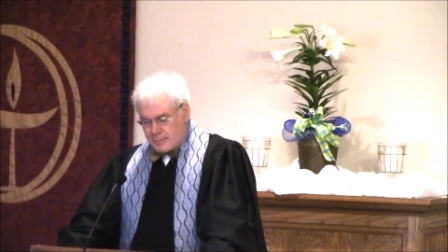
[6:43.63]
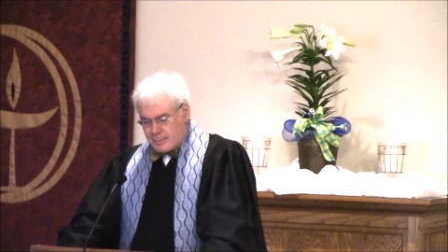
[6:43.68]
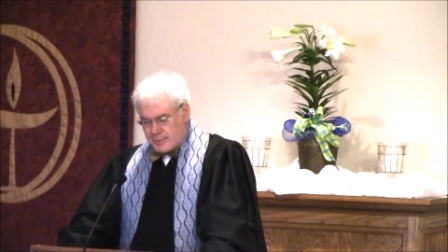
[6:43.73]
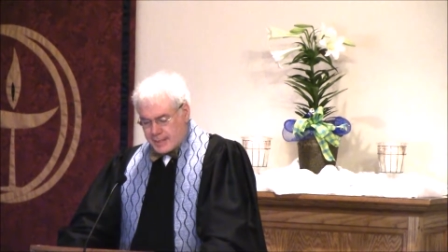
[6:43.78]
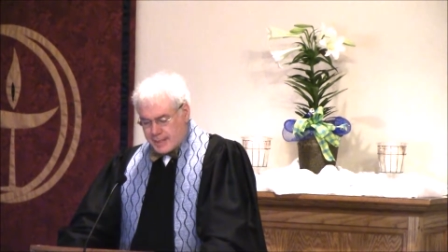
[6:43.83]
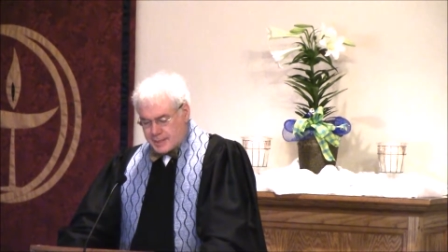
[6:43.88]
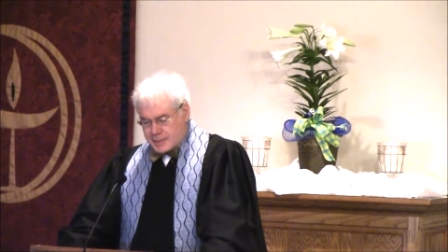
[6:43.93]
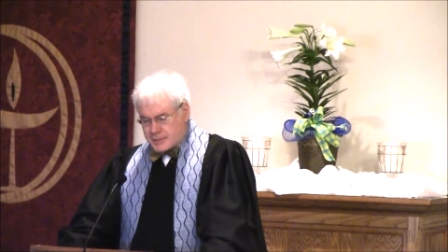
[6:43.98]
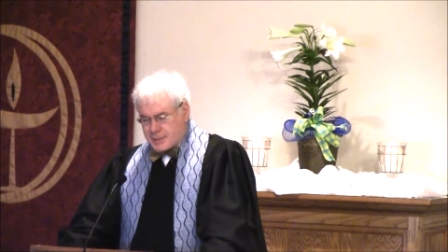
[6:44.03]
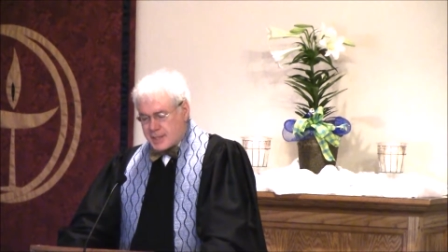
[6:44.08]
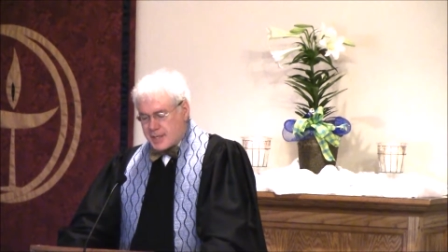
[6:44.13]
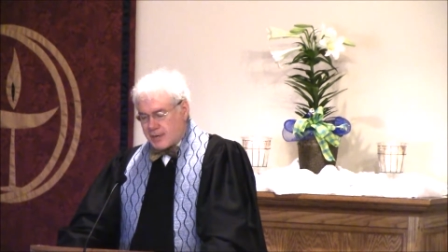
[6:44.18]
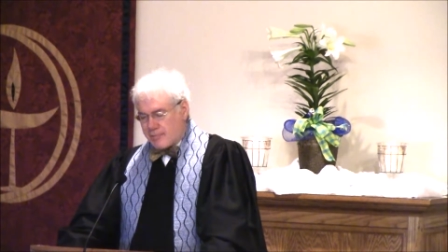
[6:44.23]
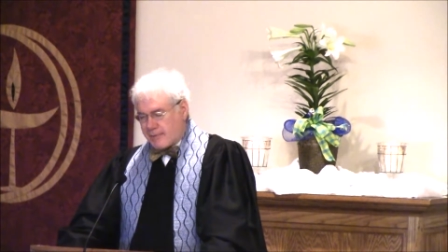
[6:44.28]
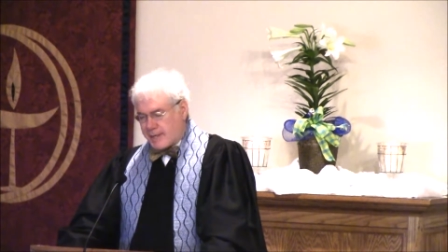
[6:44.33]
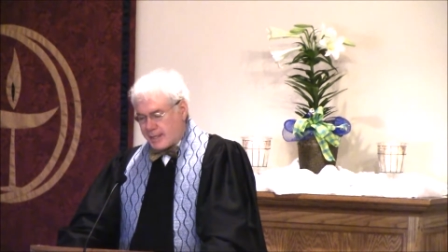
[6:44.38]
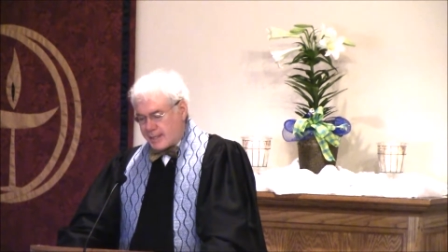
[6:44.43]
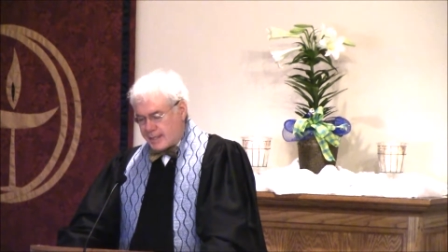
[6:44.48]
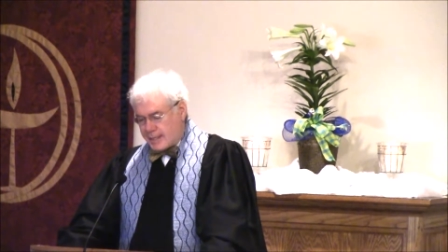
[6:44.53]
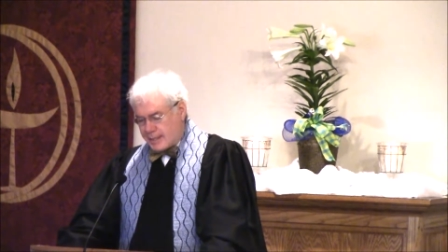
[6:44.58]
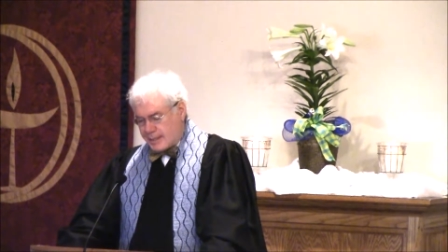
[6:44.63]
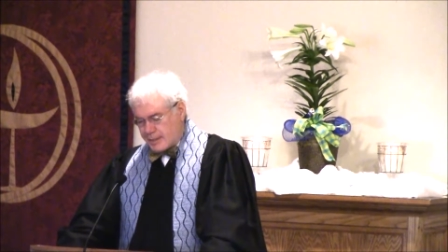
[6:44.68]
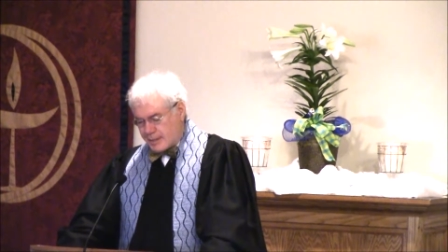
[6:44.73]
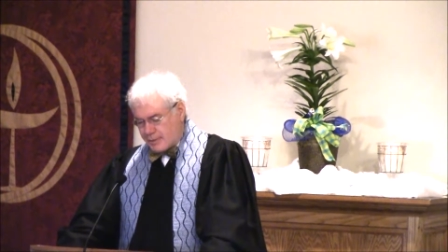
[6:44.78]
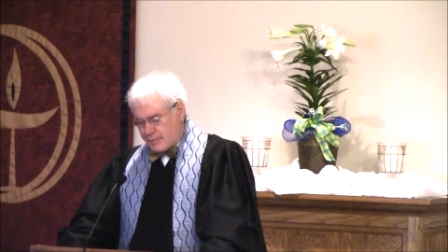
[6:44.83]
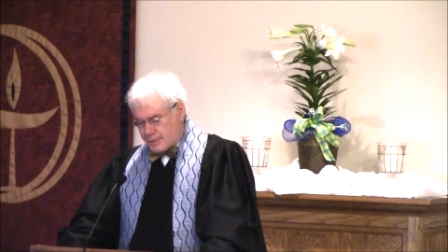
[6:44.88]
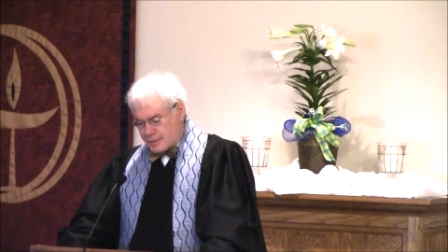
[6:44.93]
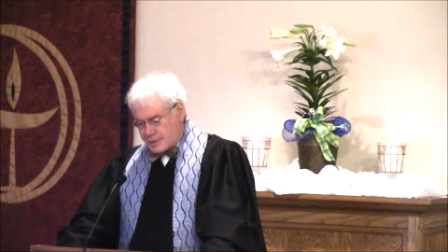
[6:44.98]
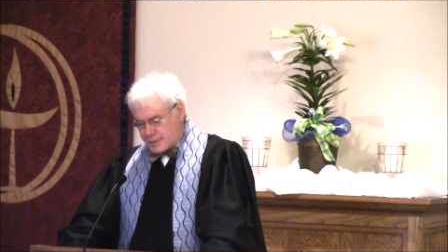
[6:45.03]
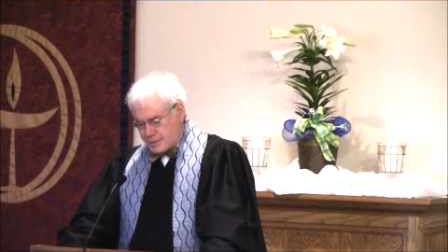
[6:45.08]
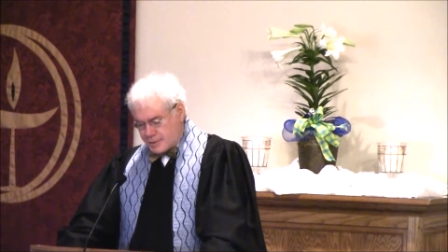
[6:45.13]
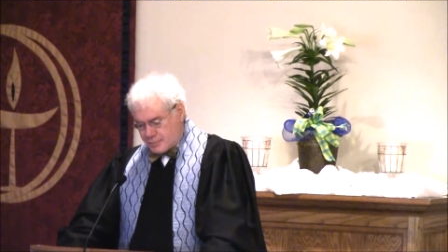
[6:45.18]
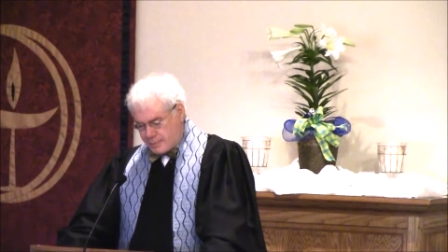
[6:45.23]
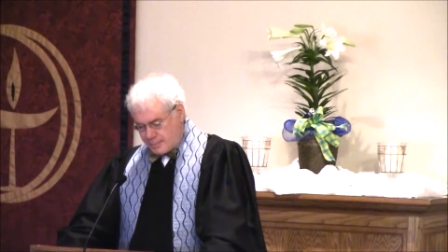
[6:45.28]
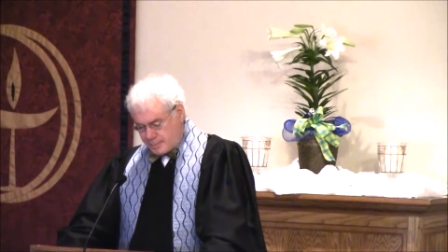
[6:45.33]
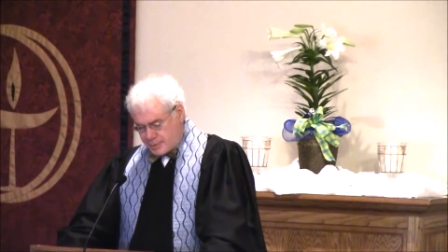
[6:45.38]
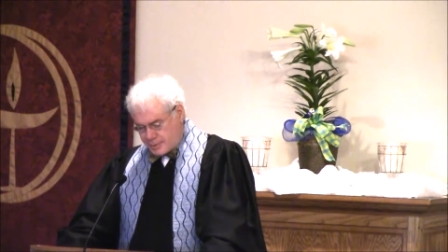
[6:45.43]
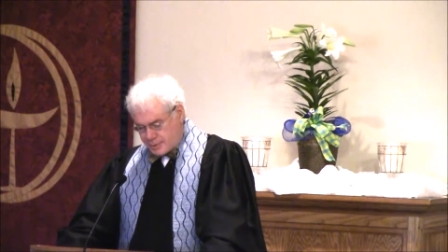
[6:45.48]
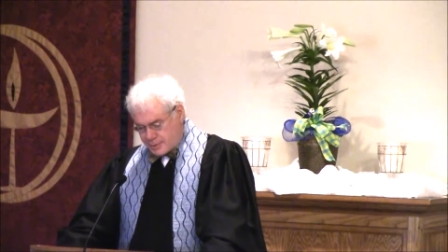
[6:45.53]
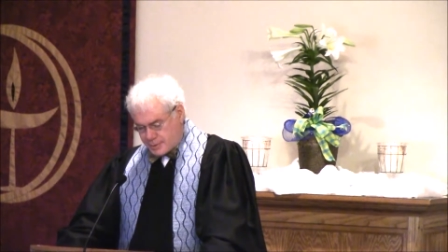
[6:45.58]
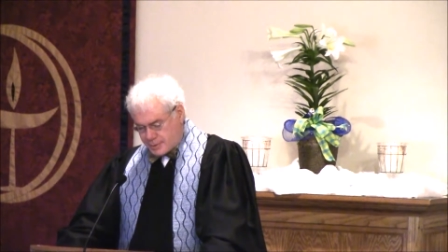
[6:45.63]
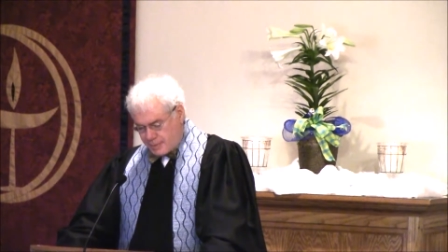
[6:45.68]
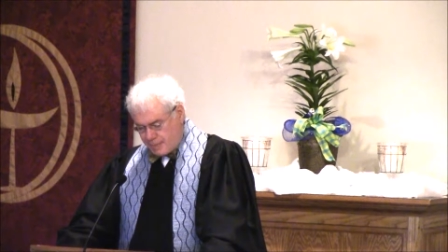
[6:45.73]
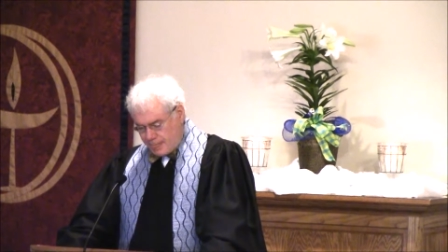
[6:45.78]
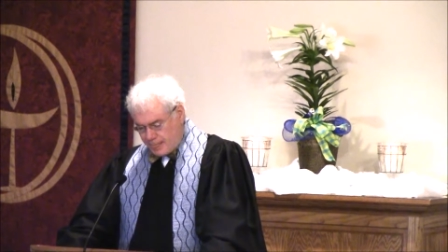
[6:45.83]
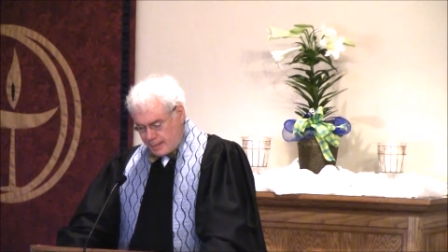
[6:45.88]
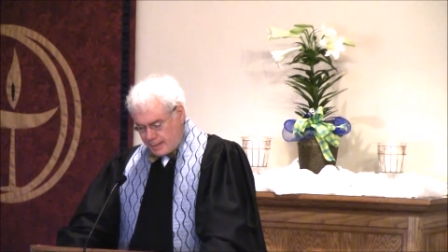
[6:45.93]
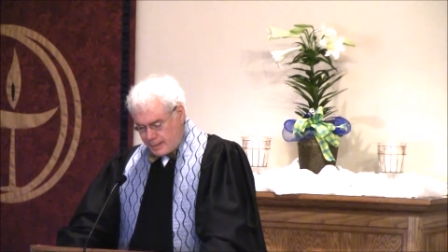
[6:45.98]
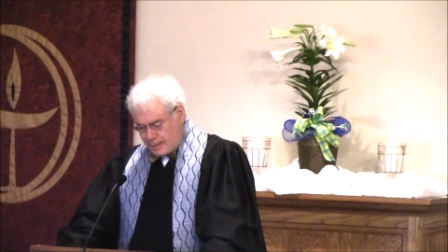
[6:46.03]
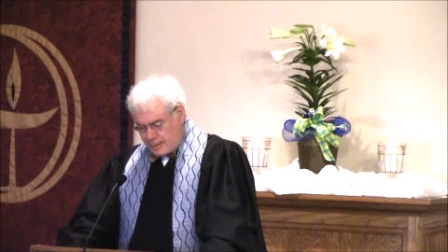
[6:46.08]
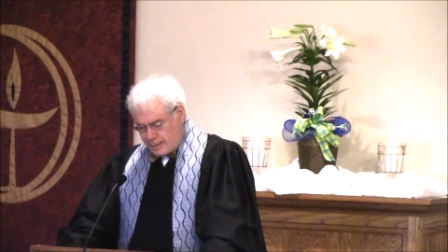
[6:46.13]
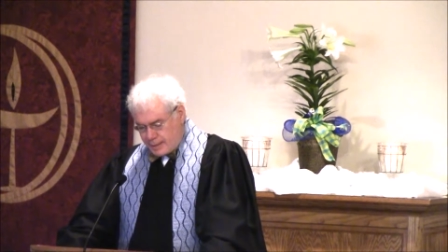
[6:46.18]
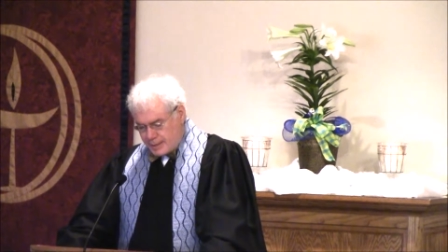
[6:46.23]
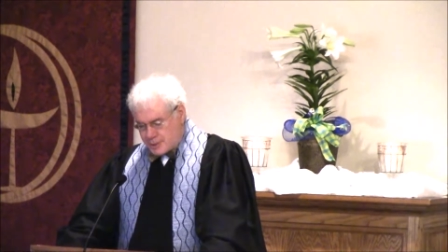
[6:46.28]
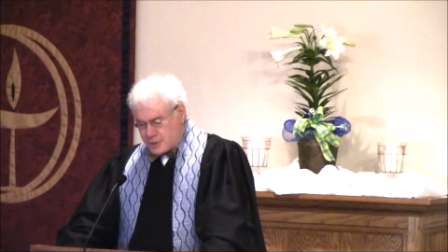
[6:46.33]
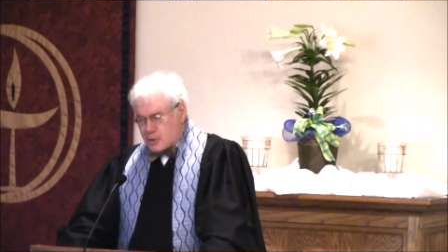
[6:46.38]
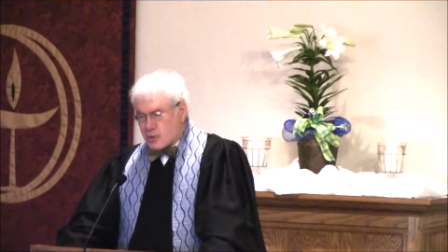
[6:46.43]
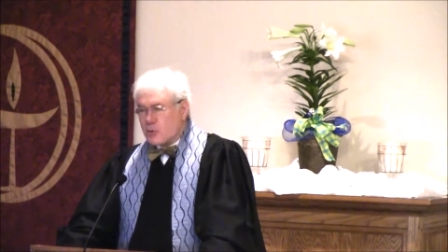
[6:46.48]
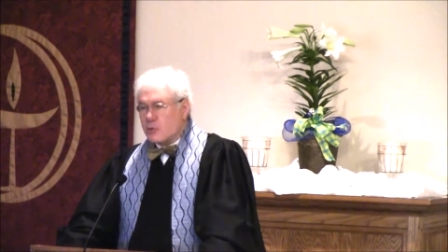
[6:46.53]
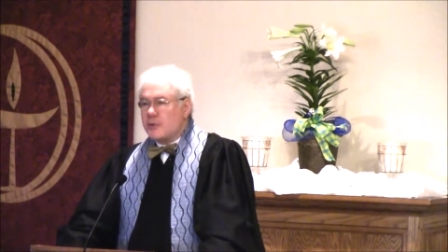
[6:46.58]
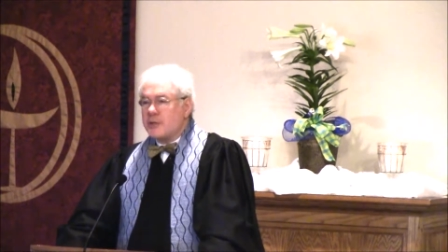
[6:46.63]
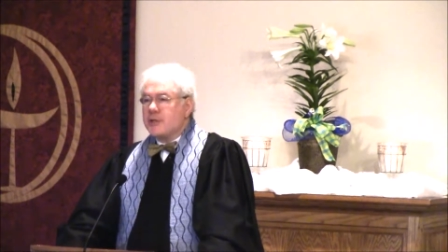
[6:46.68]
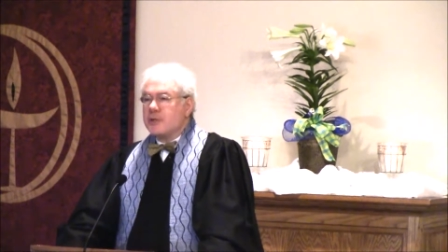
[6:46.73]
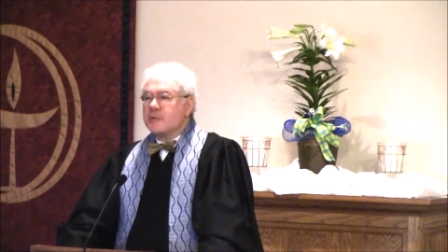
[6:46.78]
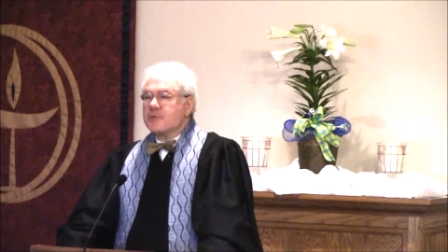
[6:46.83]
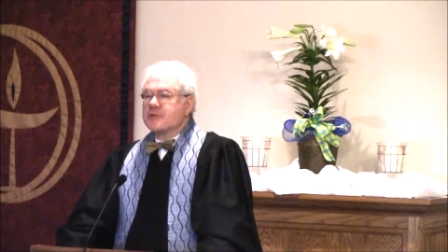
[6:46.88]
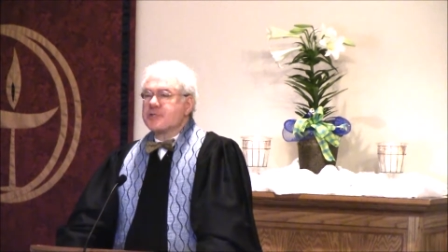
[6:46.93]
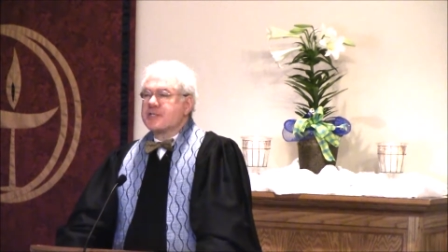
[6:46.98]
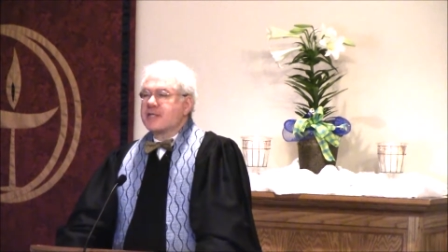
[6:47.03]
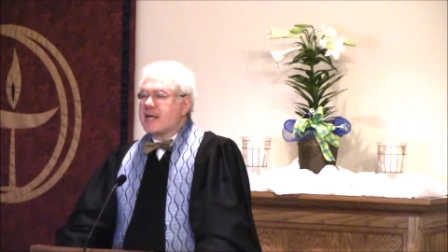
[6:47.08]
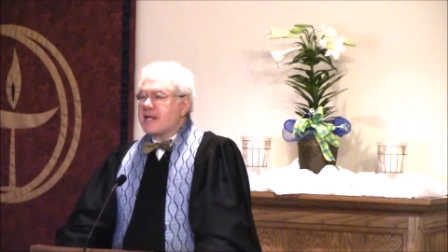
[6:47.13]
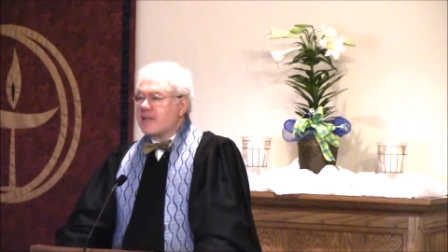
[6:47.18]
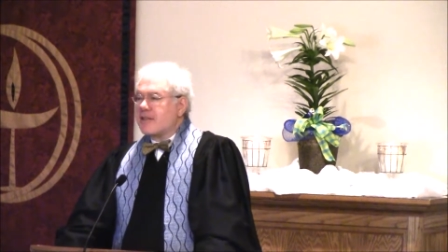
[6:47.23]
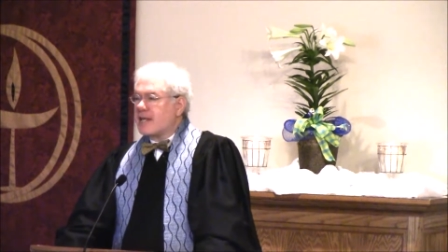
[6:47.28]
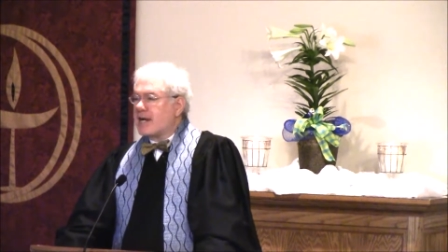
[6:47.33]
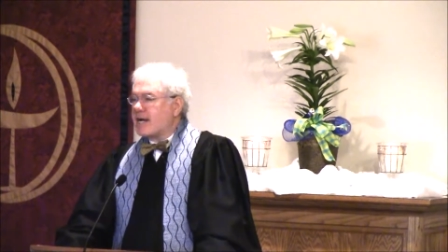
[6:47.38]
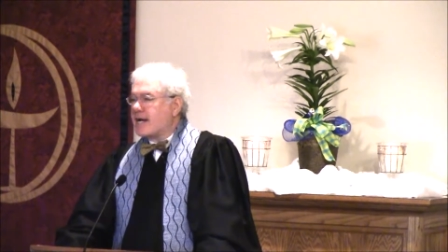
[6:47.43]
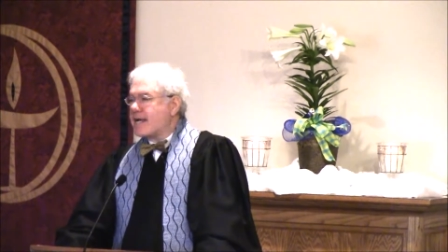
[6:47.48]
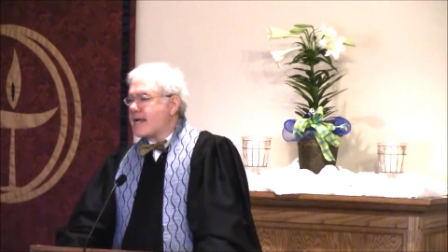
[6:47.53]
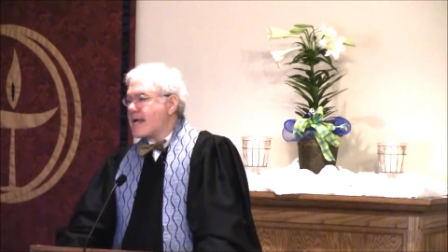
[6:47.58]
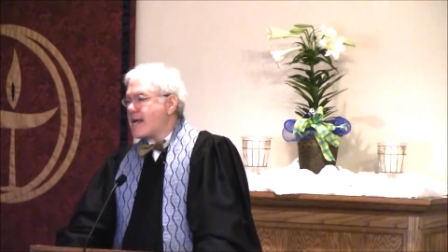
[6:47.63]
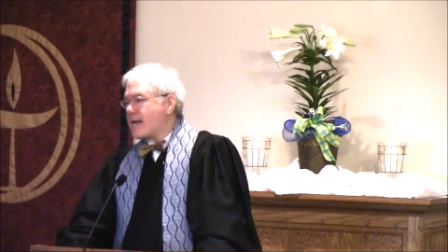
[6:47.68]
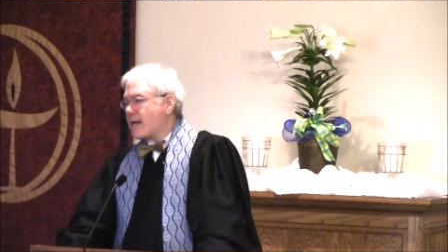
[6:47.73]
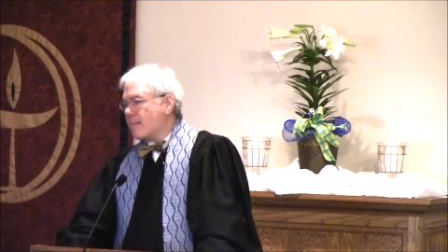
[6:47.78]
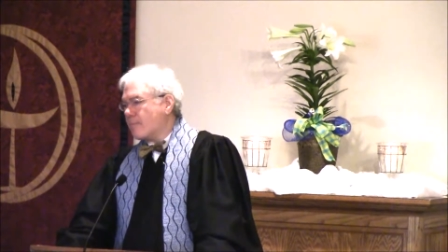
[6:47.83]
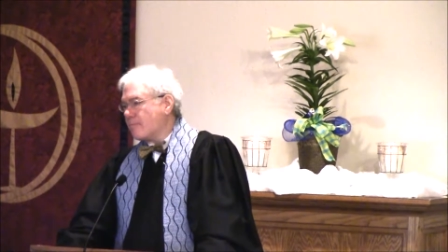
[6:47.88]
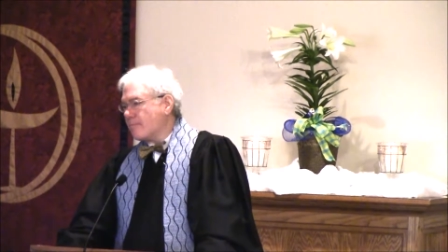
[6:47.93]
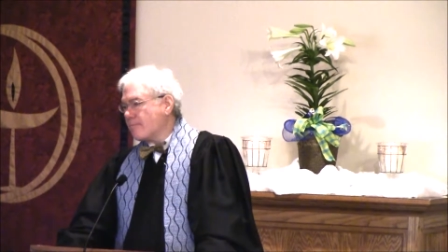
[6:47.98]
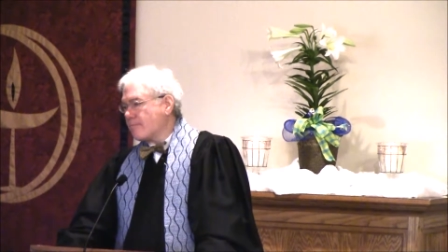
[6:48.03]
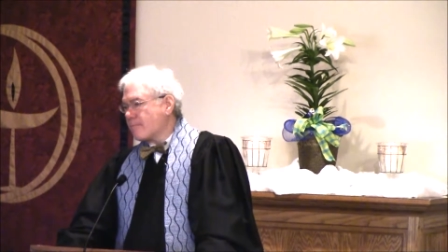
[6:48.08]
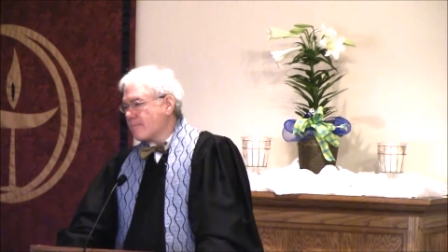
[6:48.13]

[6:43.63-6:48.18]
that is narrated in the Christian scriptures is Who do you say that I am?